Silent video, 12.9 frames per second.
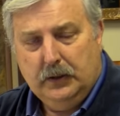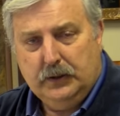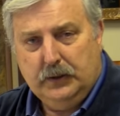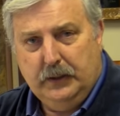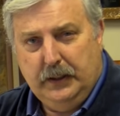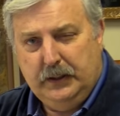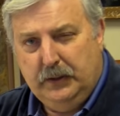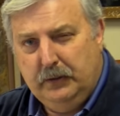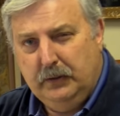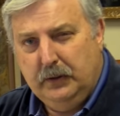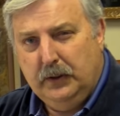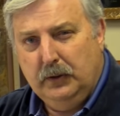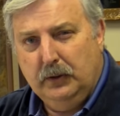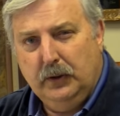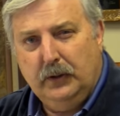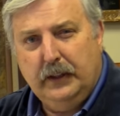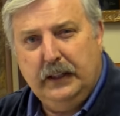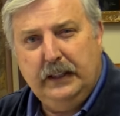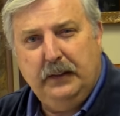so that you, you're
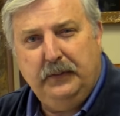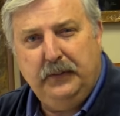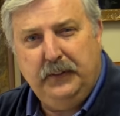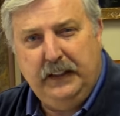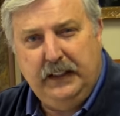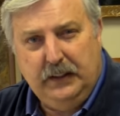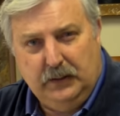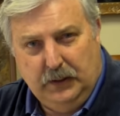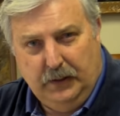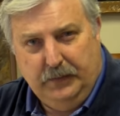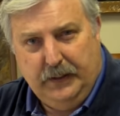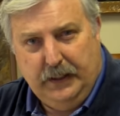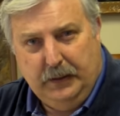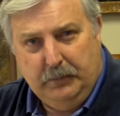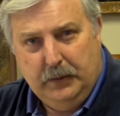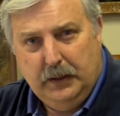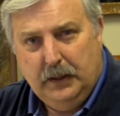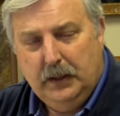learning the feel of them.